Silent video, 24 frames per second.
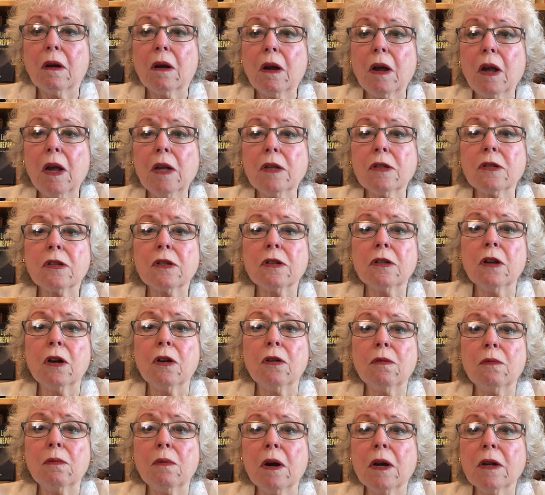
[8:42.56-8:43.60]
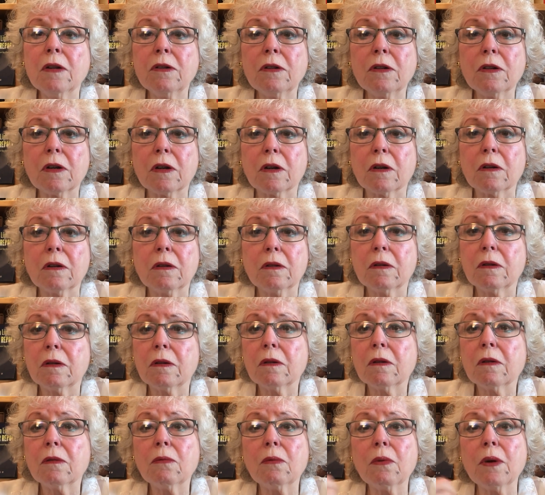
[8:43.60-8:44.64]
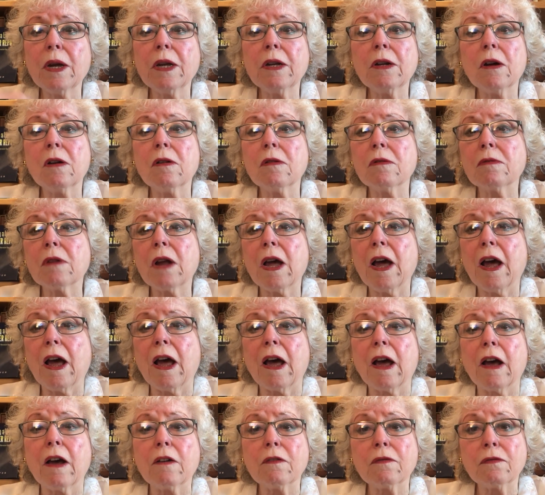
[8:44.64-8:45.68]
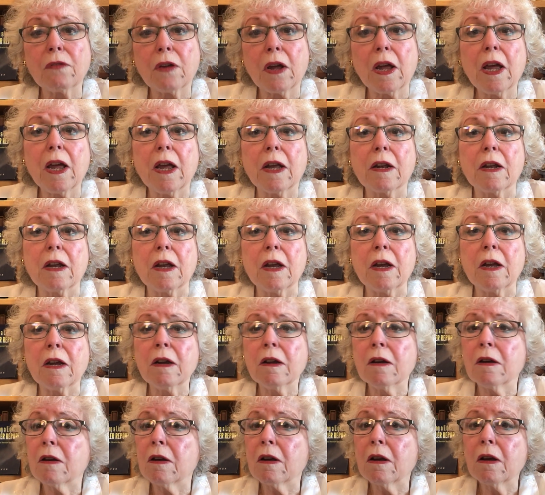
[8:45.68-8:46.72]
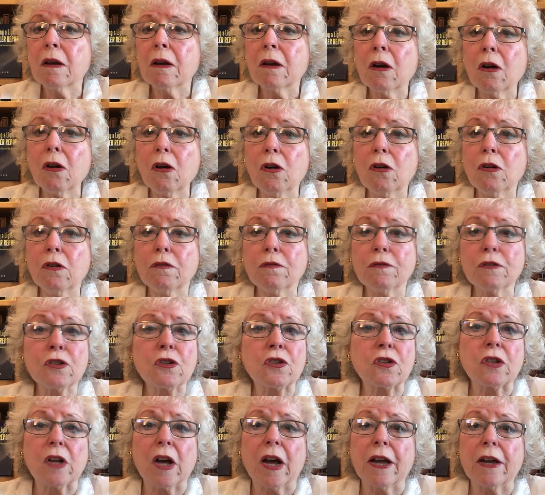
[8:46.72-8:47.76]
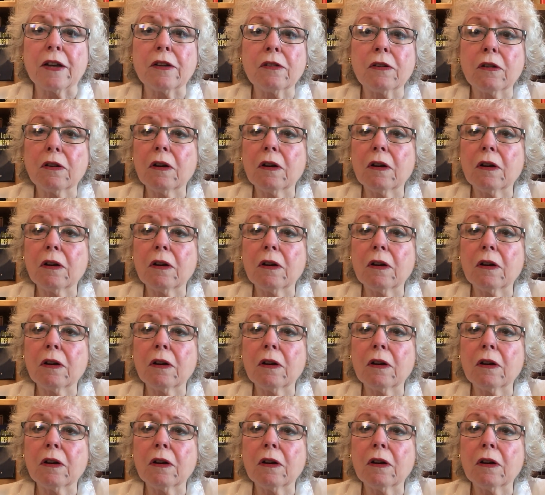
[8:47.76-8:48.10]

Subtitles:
It's no wonder we don't have any oversight